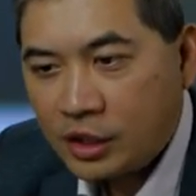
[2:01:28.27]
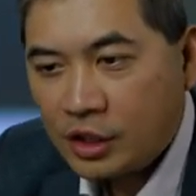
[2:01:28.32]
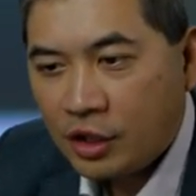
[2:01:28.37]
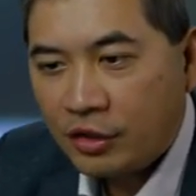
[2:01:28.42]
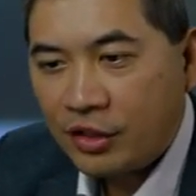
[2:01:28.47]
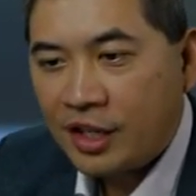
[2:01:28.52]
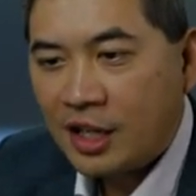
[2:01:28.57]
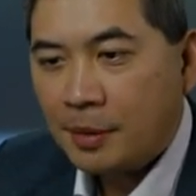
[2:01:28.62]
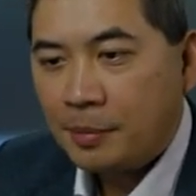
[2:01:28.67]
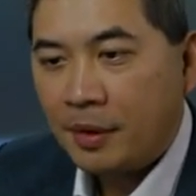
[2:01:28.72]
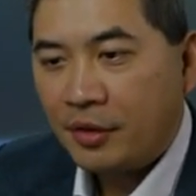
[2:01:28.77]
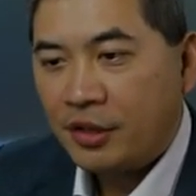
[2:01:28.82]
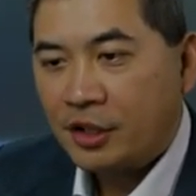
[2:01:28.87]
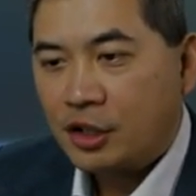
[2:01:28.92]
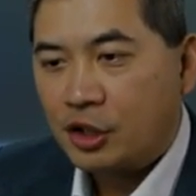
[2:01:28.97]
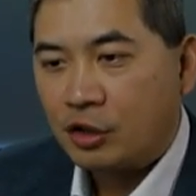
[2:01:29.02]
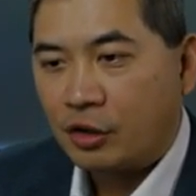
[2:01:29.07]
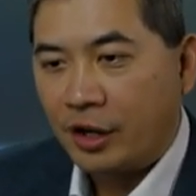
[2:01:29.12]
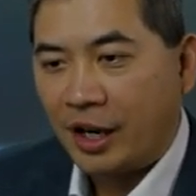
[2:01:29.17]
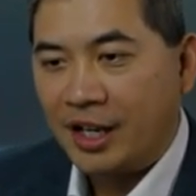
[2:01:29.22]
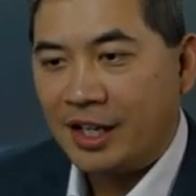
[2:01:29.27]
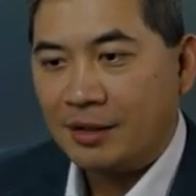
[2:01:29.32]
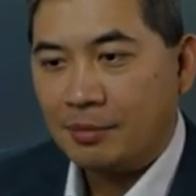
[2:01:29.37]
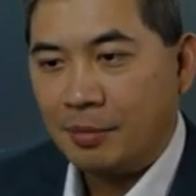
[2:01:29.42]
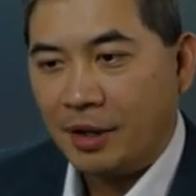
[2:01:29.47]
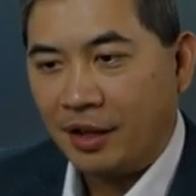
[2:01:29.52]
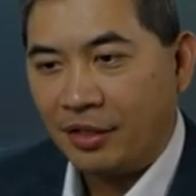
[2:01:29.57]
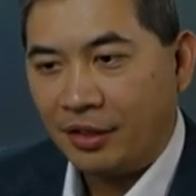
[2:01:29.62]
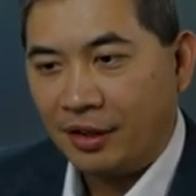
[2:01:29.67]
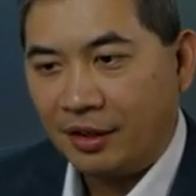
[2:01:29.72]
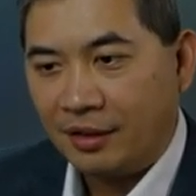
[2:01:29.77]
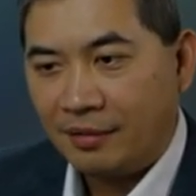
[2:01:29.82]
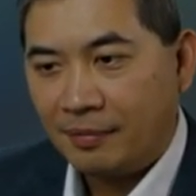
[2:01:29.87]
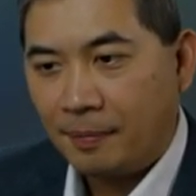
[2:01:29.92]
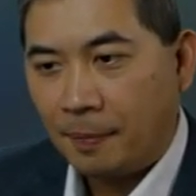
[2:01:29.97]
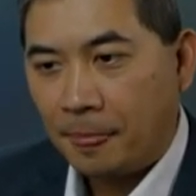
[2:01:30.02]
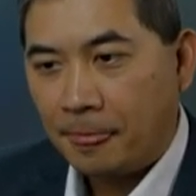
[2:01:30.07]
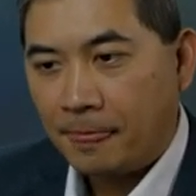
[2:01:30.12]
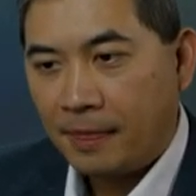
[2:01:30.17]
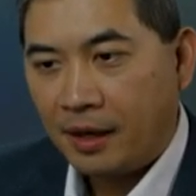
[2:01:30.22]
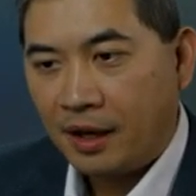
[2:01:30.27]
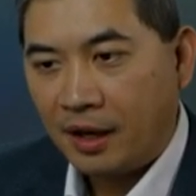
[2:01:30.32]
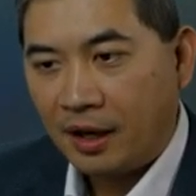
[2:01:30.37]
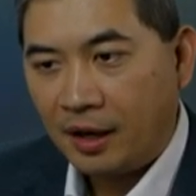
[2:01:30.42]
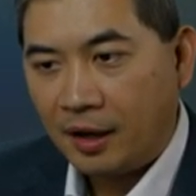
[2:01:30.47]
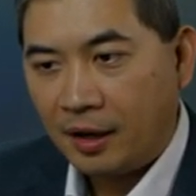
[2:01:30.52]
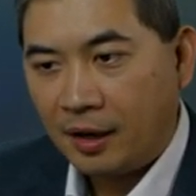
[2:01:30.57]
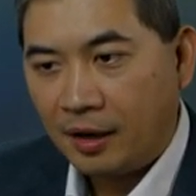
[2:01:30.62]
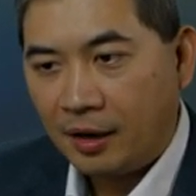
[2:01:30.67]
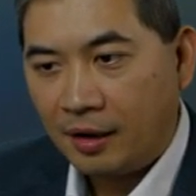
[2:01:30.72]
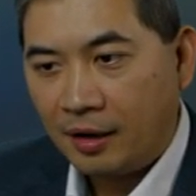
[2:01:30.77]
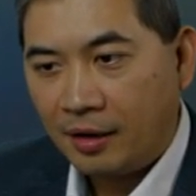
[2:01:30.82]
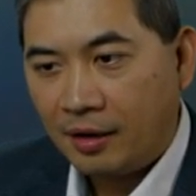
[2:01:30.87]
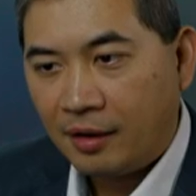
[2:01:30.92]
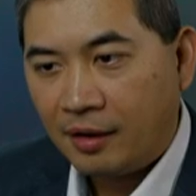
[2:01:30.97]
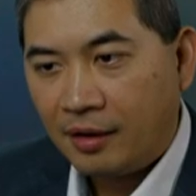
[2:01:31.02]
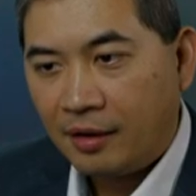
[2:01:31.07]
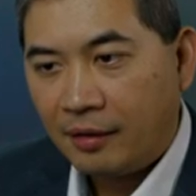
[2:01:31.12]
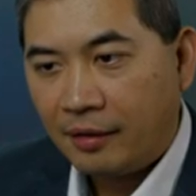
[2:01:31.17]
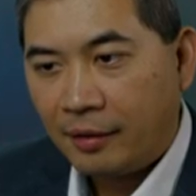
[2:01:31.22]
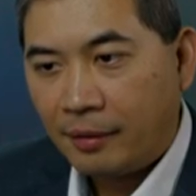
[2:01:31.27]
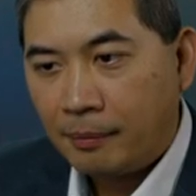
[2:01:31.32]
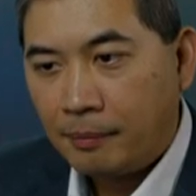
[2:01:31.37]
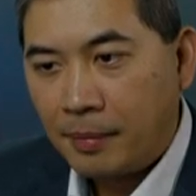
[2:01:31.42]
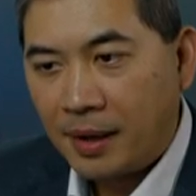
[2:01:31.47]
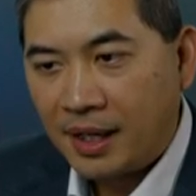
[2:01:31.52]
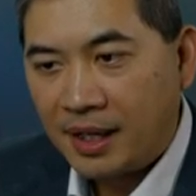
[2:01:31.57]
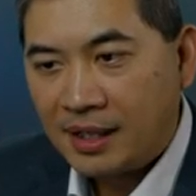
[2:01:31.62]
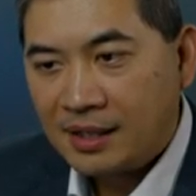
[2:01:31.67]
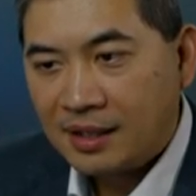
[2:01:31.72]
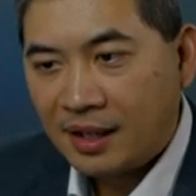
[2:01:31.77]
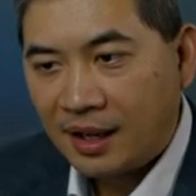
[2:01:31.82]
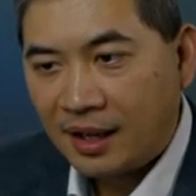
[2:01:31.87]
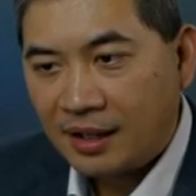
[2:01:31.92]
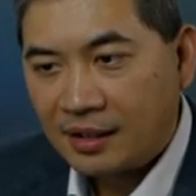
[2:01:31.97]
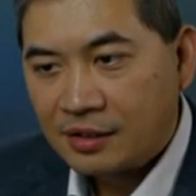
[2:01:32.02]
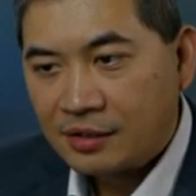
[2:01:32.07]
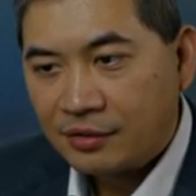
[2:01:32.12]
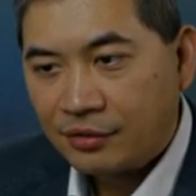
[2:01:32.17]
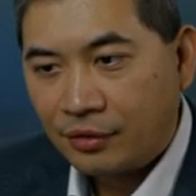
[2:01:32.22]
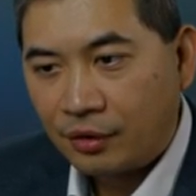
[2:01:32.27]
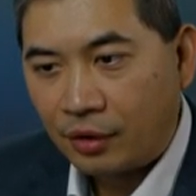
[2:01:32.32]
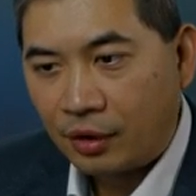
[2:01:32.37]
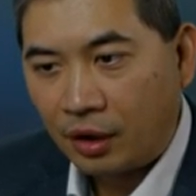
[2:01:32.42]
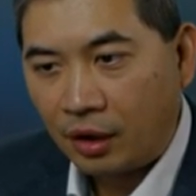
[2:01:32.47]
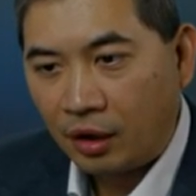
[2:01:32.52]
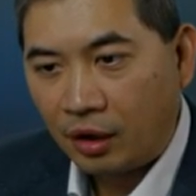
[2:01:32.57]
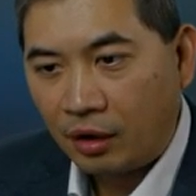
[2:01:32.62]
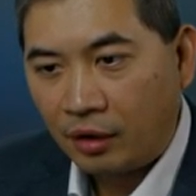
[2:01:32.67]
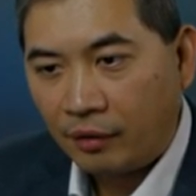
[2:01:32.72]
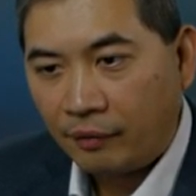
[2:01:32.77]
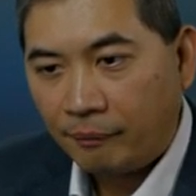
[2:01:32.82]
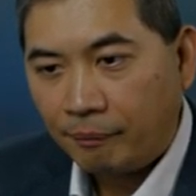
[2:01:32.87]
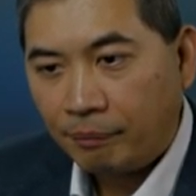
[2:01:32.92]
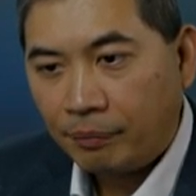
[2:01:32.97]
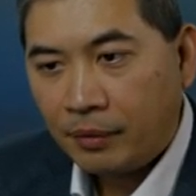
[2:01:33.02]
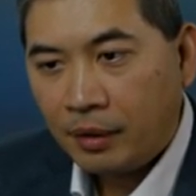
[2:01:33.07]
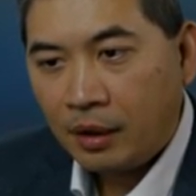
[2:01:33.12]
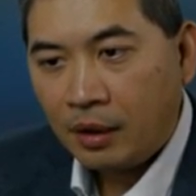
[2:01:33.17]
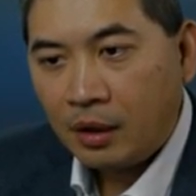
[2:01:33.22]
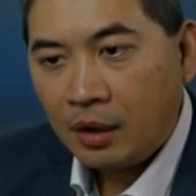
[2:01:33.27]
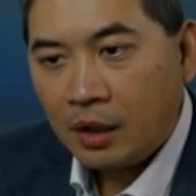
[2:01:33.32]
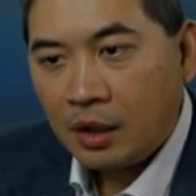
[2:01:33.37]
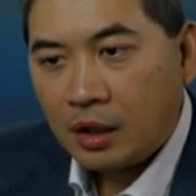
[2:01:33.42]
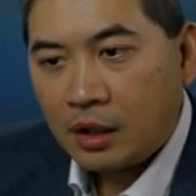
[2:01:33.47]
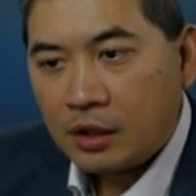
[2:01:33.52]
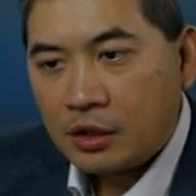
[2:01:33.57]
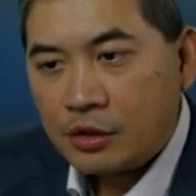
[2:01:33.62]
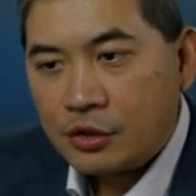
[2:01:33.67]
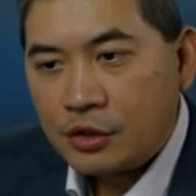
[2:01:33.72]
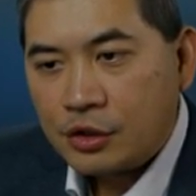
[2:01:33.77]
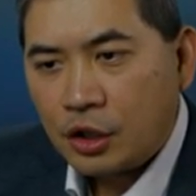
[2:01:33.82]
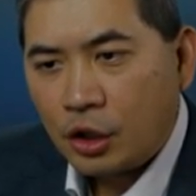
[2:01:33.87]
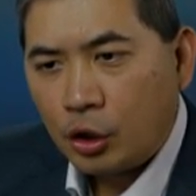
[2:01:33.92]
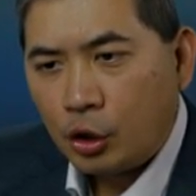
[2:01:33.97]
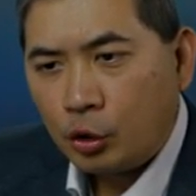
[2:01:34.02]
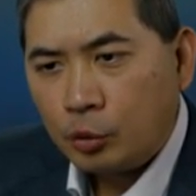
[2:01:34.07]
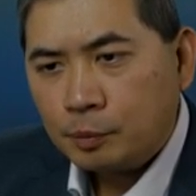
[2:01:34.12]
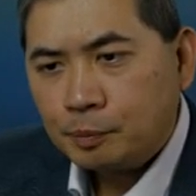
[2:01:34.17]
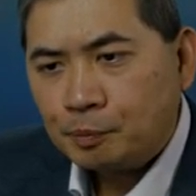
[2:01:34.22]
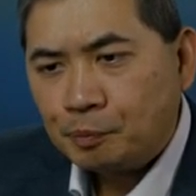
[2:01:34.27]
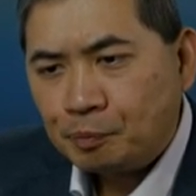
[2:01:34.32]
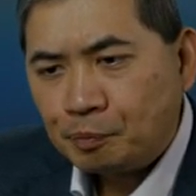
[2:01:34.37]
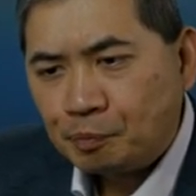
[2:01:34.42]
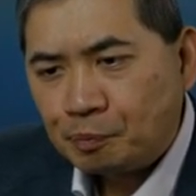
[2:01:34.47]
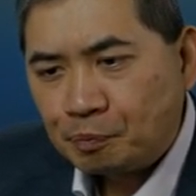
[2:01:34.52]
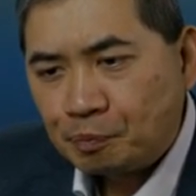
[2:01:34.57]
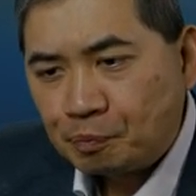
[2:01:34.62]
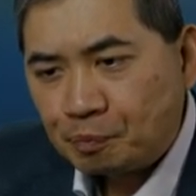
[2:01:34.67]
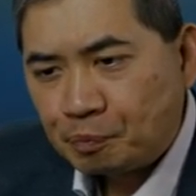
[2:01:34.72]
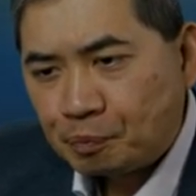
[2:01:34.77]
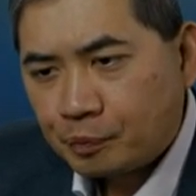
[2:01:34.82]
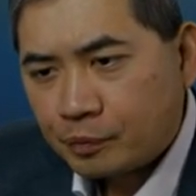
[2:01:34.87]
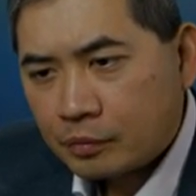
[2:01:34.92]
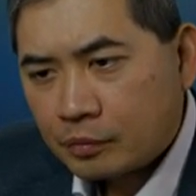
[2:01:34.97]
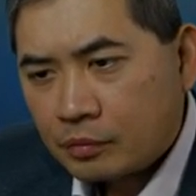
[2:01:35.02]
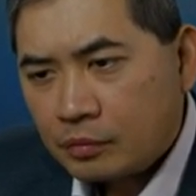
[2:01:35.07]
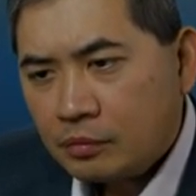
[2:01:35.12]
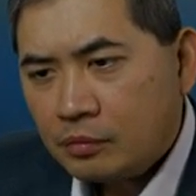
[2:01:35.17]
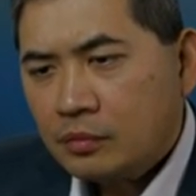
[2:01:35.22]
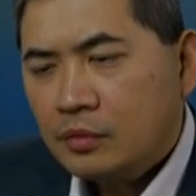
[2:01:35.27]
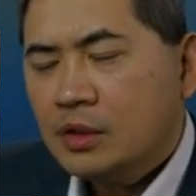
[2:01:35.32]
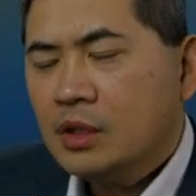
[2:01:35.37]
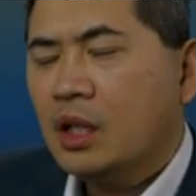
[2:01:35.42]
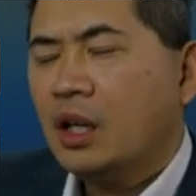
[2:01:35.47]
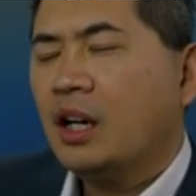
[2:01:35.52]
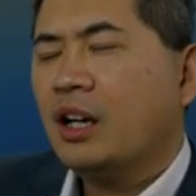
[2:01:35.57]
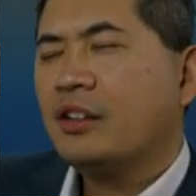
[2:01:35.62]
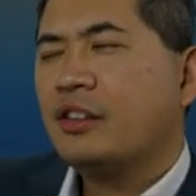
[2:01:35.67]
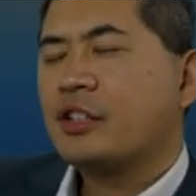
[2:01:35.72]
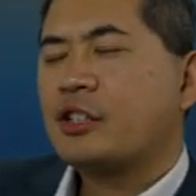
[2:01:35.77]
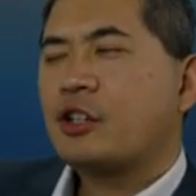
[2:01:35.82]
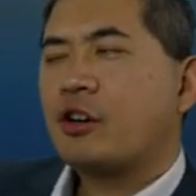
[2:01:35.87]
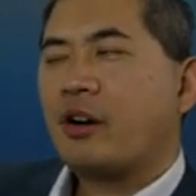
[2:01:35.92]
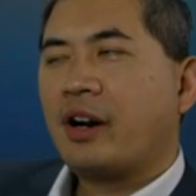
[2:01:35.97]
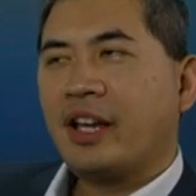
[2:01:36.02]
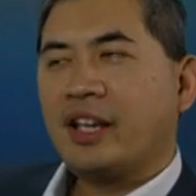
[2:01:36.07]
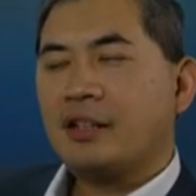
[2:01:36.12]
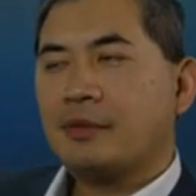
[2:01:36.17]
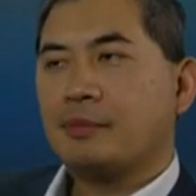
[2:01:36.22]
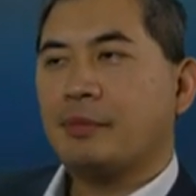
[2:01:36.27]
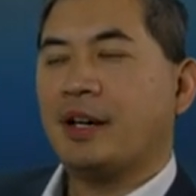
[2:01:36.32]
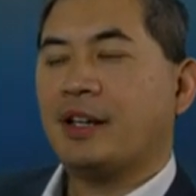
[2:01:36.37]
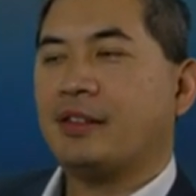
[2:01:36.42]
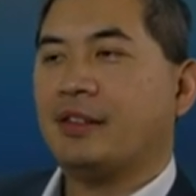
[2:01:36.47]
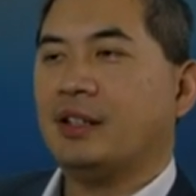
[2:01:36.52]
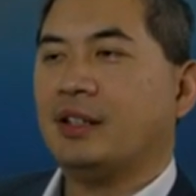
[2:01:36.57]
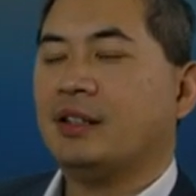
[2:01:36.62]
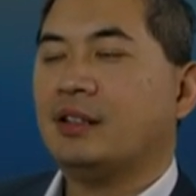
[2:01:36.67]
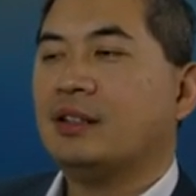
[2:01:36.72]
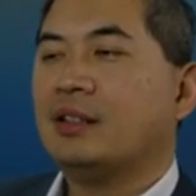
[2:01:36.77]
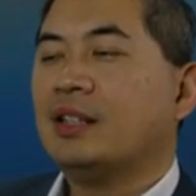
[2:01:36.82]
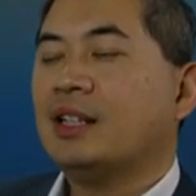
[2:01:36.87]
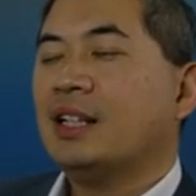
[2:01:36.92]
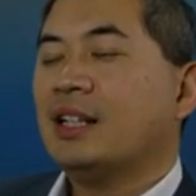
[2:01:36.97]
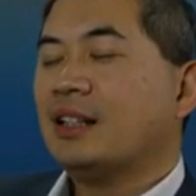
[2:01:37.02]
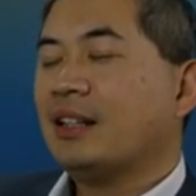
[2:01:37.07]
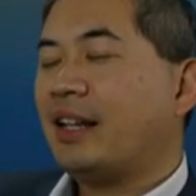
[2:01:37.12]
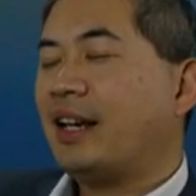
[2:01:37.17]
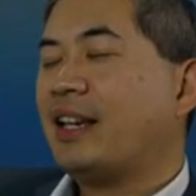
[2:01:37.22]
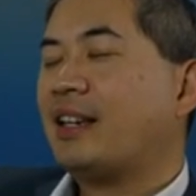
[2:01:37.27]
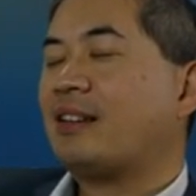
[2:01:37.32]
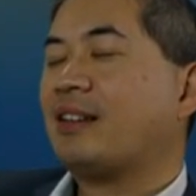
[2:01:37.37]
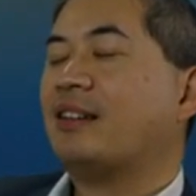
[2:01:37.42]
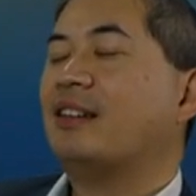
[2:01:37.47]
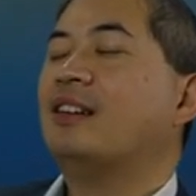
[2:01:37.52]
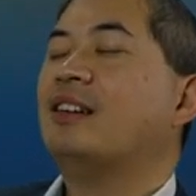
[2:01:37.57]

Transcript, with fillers: do you think about the Triton method? Uh, many tanks for all. So, uh, the Triton method, like,